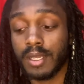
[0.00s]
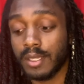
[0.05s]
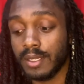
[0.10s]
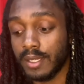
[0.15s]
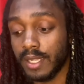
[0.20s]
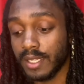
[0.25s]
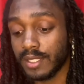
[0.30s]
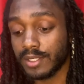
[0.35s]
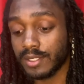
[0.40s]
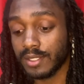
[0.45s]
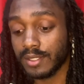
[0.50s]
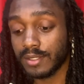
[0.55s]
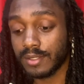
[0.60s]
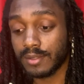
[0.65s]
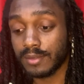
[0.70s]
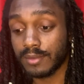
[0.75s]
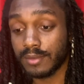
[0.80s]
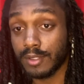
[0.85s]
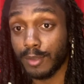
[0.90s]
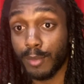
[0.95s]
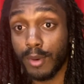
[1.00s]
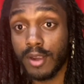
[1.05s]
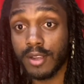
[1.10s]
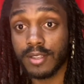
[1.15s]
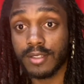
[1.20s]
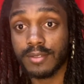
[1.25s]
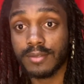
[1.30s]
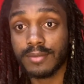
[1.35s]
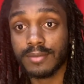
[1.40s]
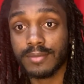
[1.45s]
that's just the
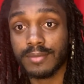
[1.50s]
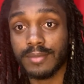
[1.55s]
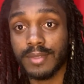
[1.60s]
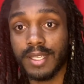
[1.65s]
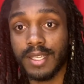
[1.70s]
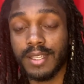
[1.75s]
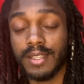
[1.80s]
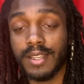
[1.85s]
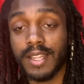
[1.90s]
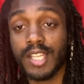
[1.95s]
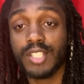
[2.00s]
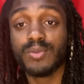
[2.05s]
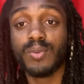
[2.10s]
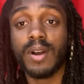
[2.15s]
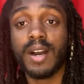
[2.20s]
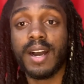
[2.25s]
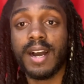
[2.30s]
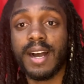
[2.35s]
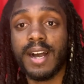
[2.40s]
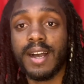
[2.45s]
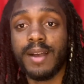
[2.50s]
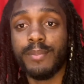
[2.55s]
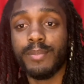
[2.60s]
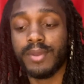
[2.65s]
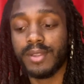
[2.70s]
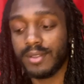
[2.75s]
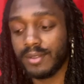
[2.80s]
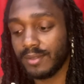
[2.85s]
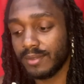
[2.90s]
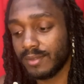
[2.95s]
market. And that's why I've
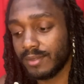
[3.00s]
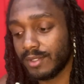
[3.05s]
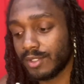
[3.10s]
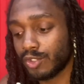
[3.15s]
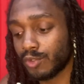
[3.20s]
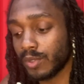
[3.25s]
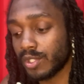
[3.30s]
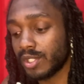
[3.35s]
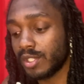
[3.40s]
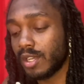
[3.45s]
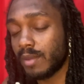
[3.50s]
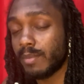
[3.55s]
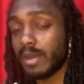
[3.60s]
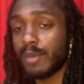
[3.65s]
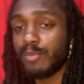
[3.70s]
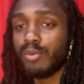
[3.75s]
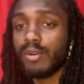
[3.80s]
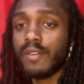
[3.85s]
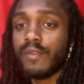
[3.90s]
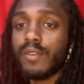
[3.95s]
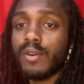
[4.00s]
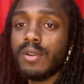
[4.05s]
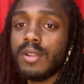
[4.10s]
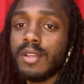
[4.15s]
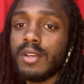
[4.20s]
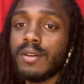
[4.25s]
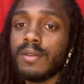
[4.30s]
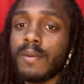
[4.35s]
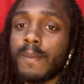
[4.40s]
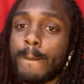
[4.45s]
been switching up my
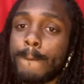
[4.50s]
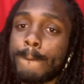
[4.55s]
portfolio.